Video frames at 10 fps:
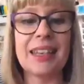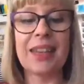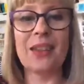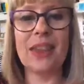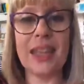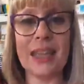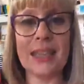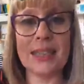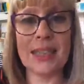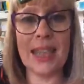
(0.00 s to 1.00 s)
Now
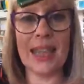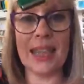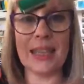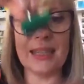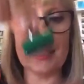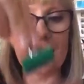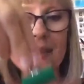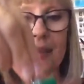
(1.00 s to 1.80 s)
this is